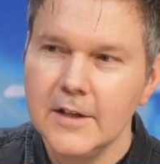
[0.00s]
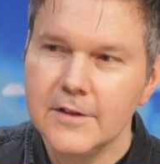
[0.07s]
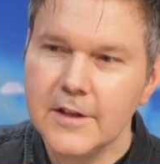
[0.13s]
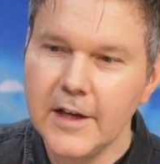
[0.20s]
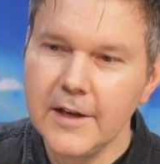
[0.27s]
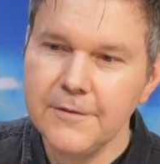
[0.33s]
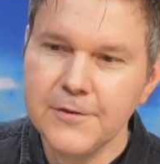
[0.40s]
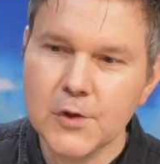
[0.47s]

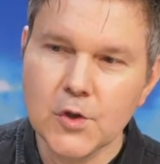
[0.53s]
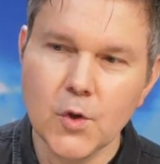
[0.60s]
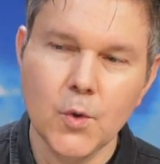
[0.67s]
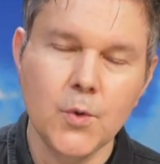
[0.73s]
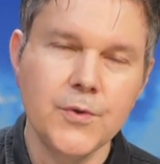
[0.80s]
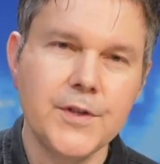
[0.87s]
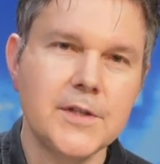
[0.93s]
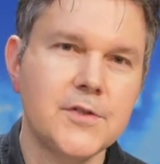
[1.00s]
they've
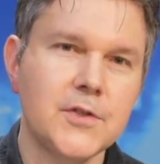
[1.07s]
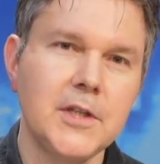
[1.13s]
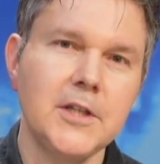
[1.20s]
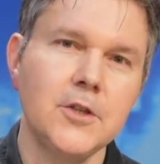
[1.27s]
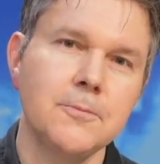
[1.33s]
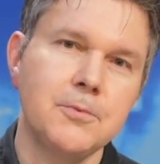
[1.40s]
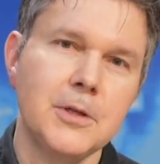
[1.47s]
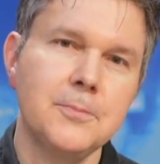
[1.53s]
sold this
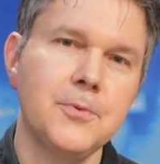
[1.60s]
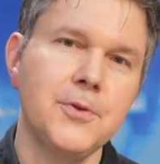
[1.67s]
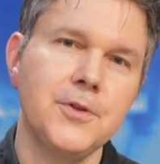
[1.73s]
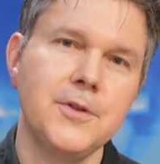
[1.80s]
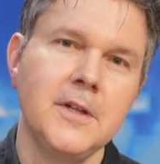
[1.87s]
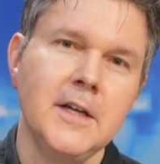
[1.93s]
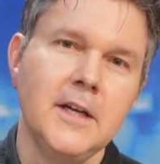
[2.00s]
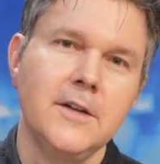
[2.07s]
into people